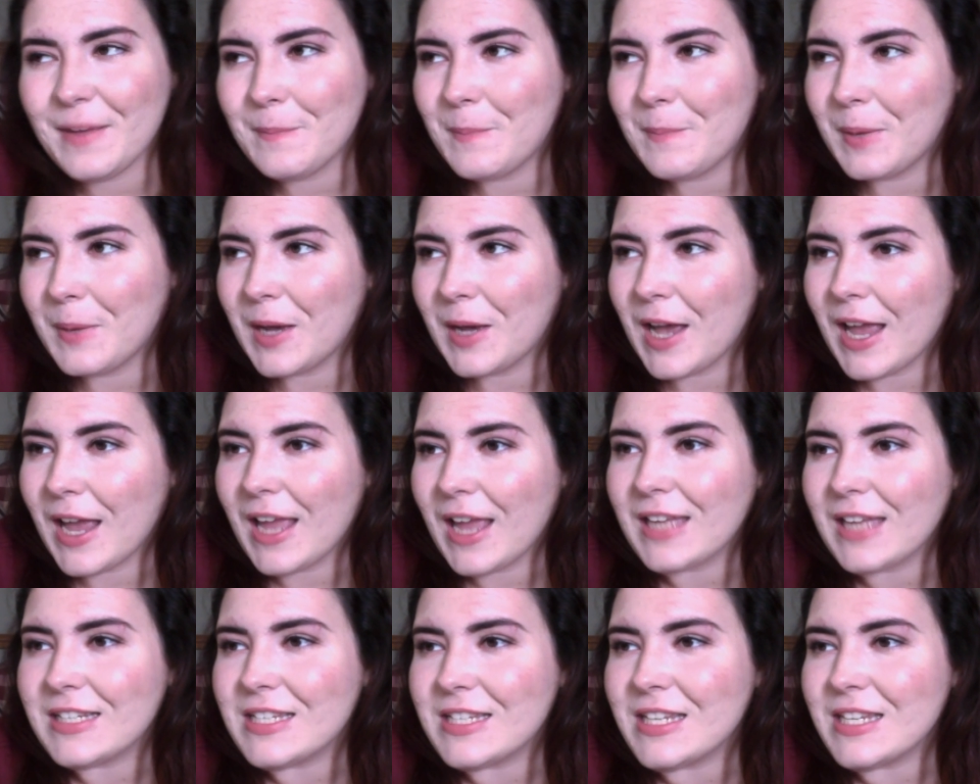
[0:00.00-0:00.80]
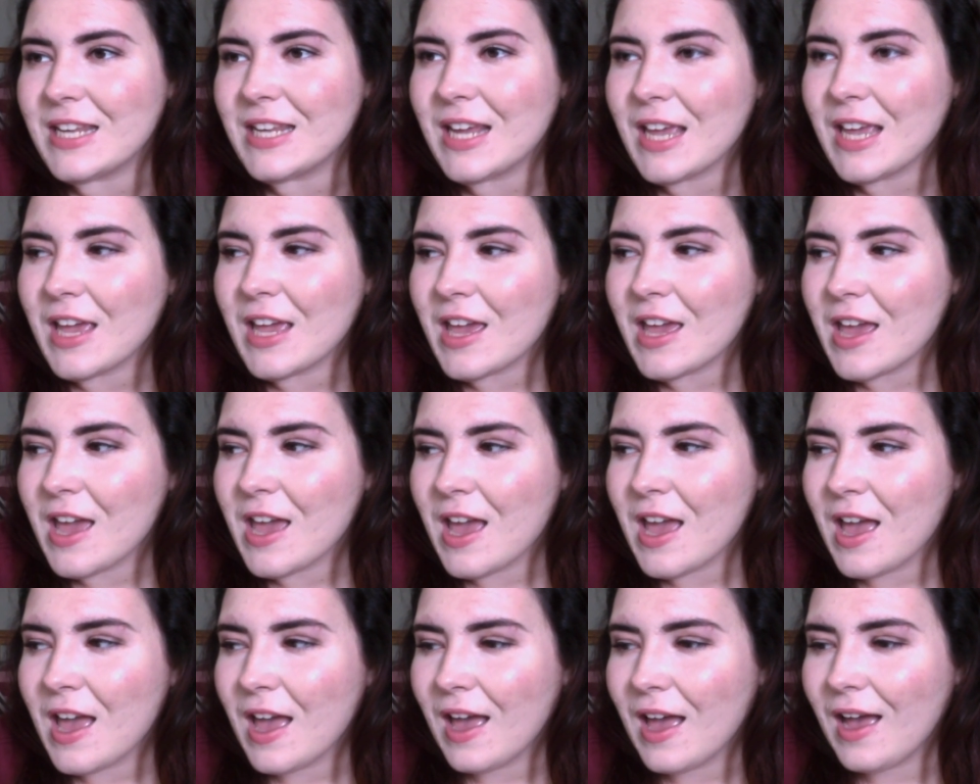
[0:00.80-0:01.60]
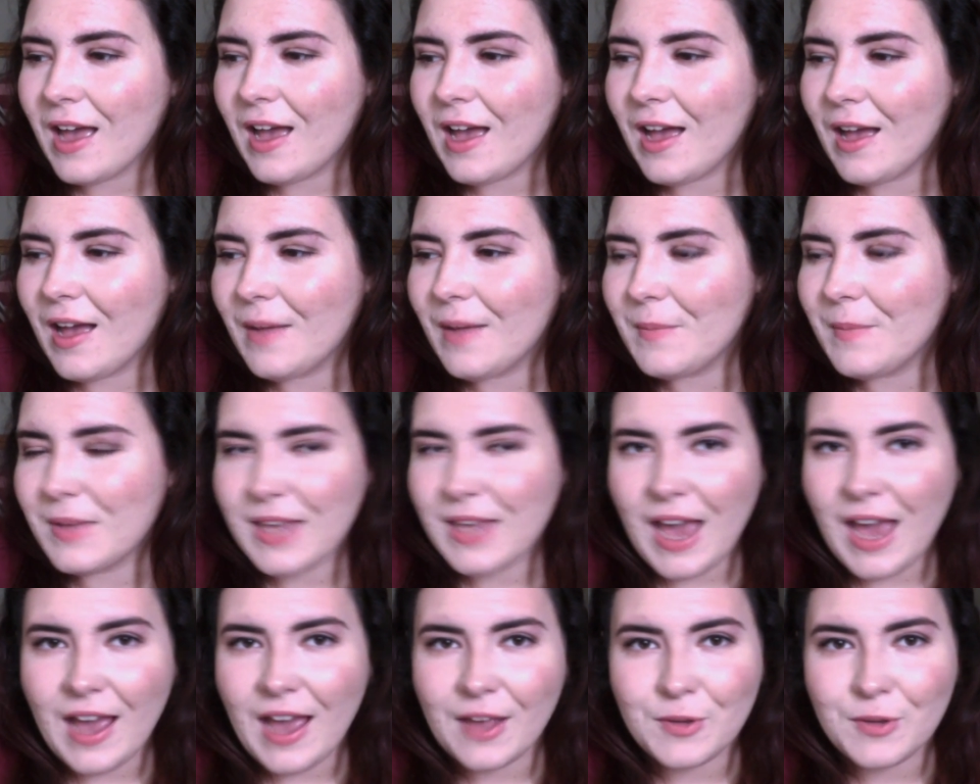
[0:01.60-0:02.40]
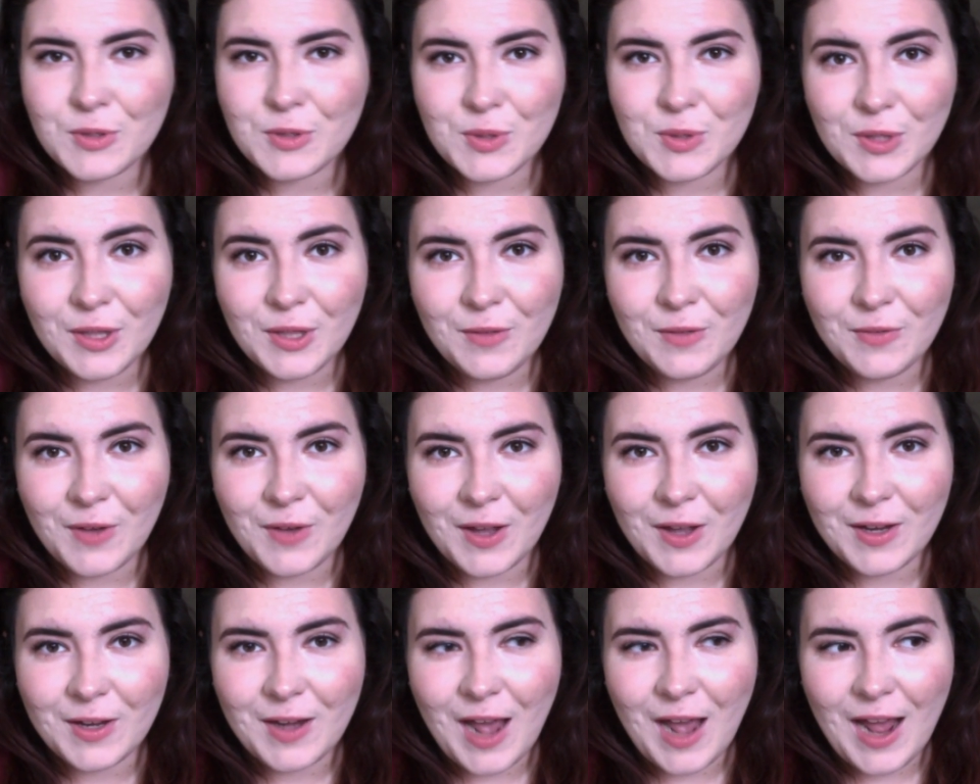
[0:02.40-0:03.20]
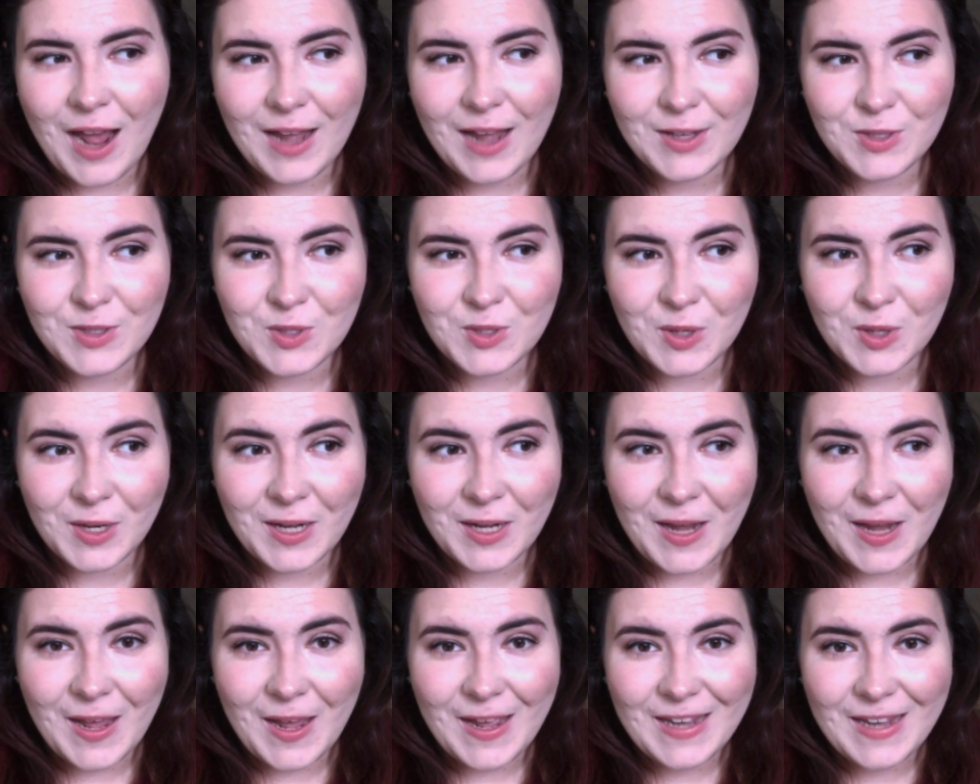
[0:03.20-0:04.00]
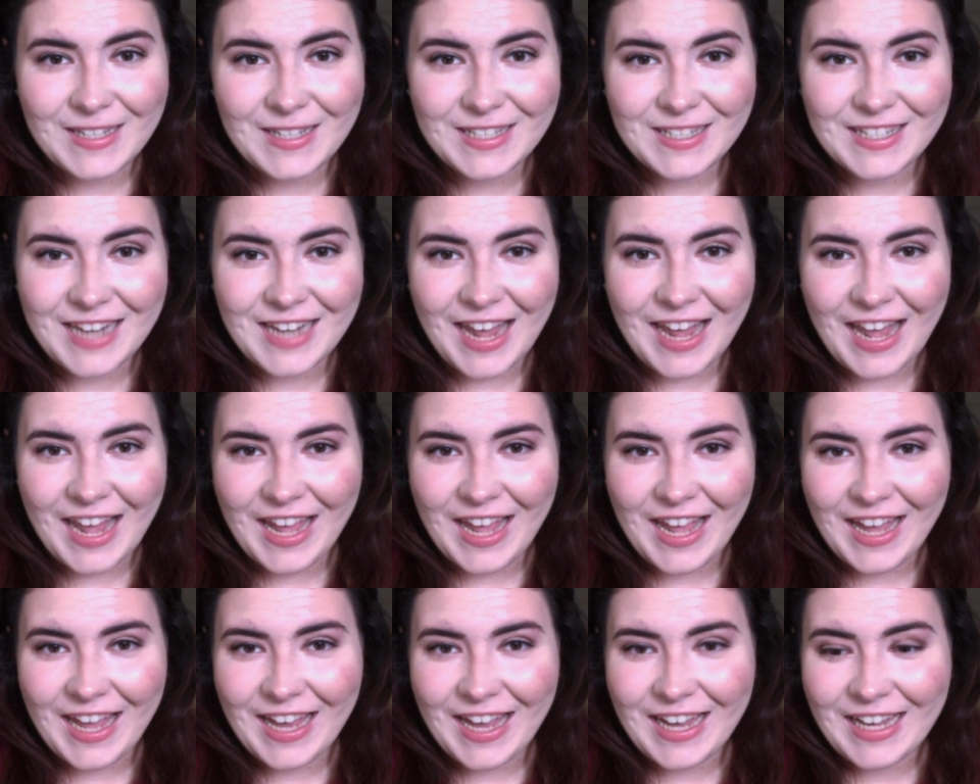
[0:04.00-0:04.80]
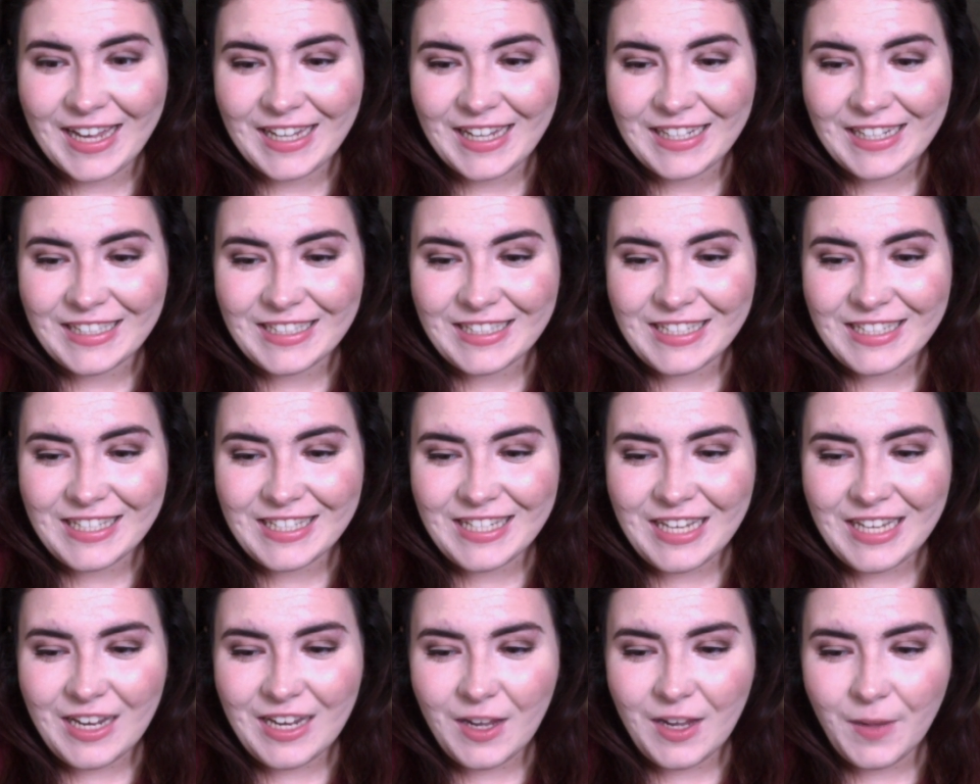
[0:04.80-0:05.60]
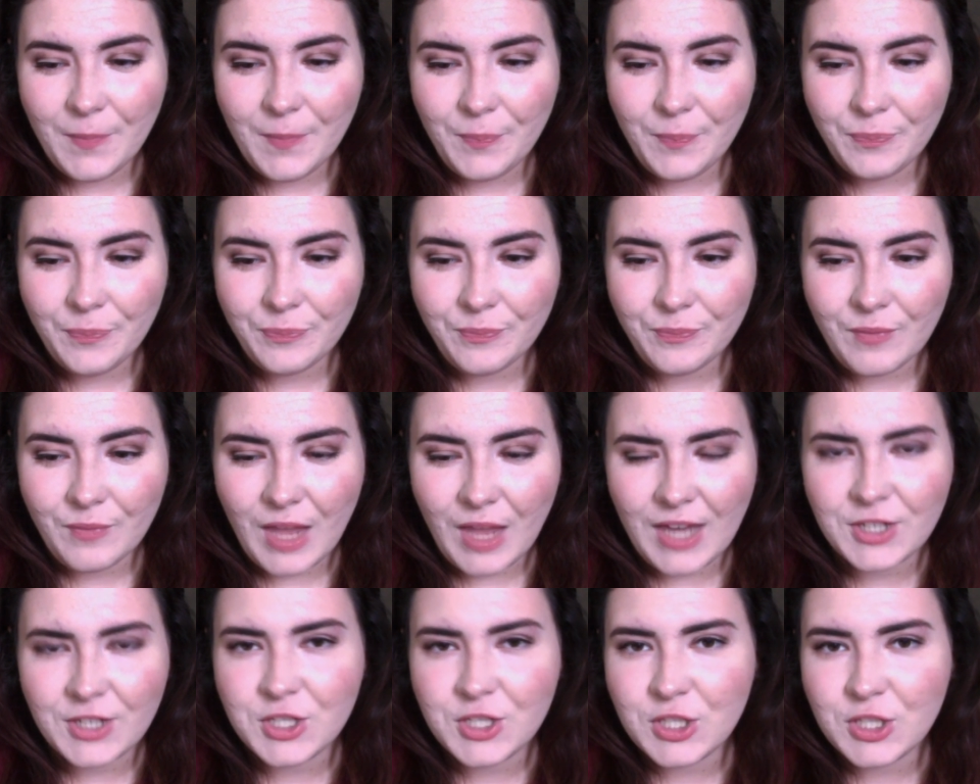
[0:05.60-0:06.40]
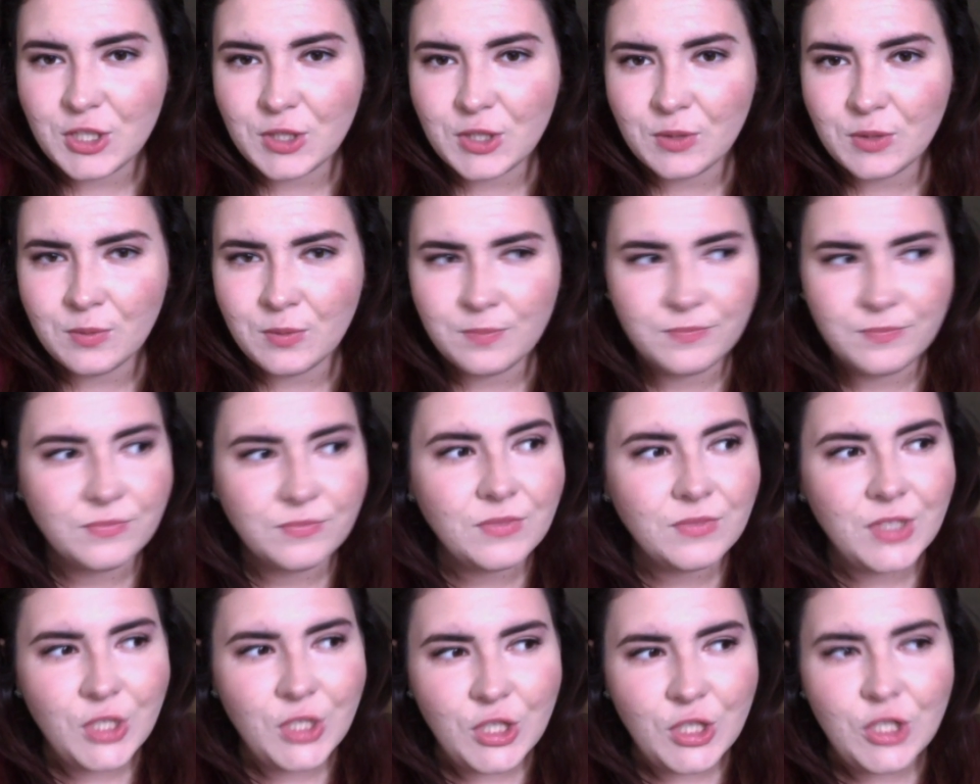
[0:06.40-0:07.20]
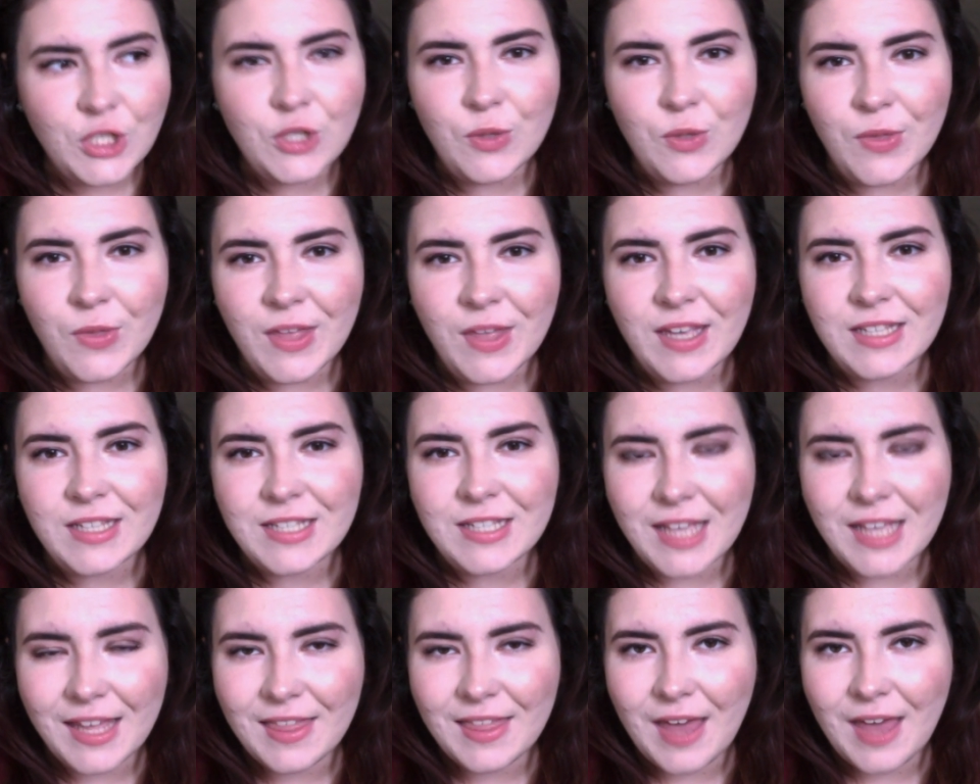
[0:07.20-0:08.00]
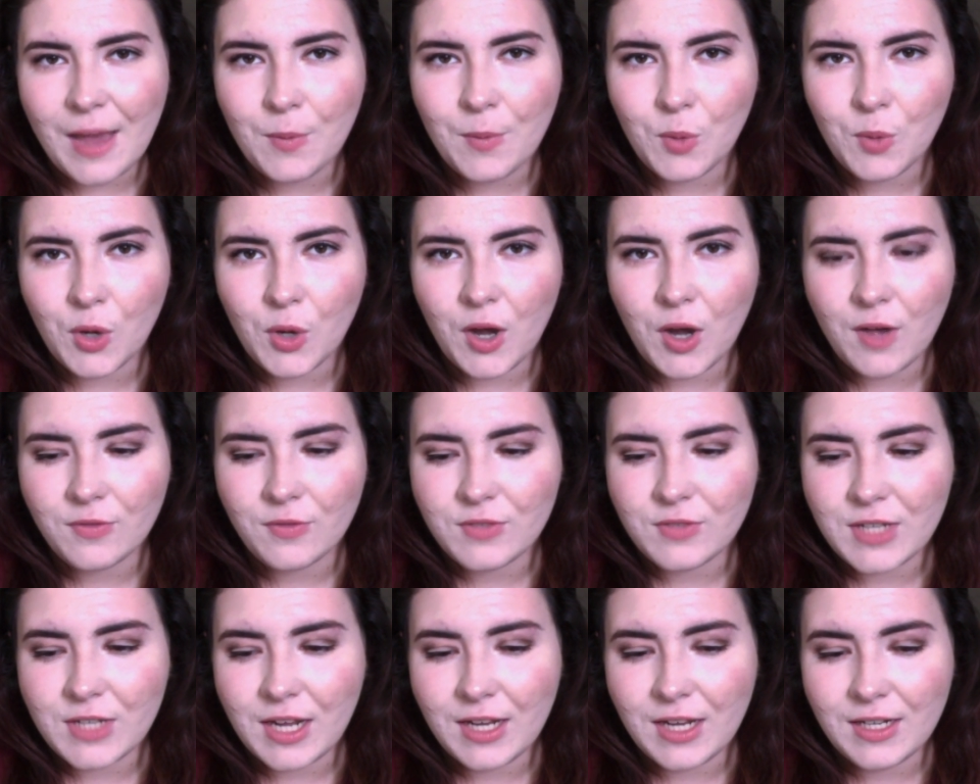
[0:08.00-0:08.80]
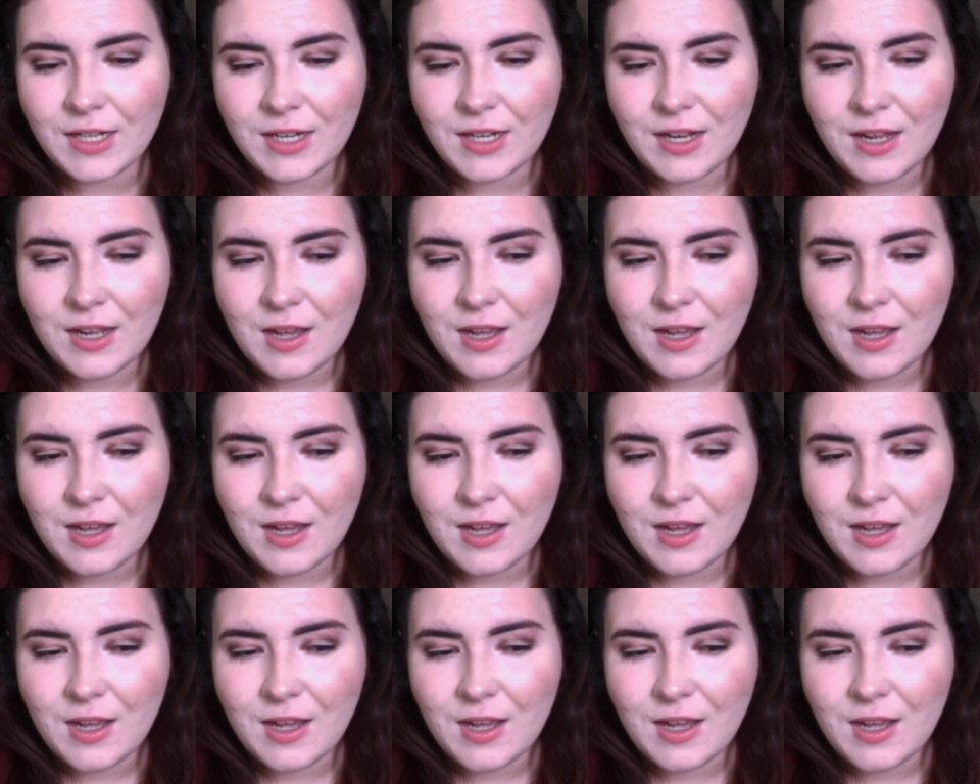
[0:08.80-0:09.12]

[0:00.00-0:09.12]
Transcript: But yeah, it was really fun. I enjoyed it, and I should do things like that more often.